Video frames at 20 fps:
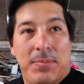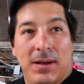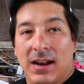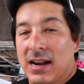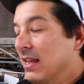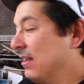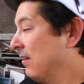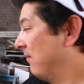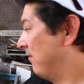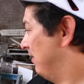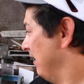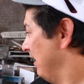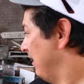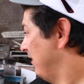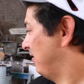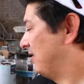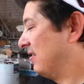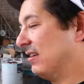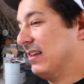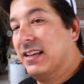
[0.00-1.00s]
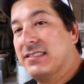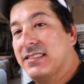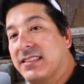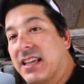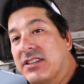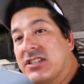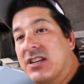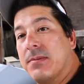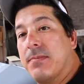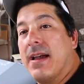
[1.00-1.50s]
believe this
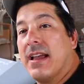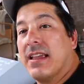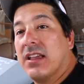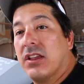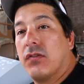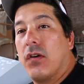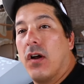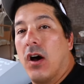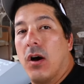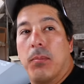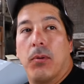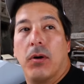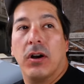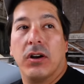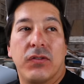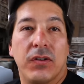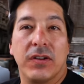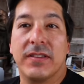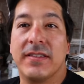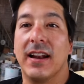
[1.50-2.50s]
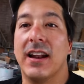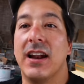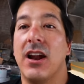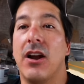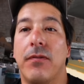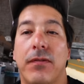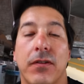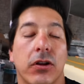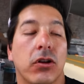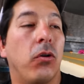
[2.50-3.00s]
extension back is for all boards for
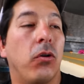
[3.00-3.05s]
DLNR for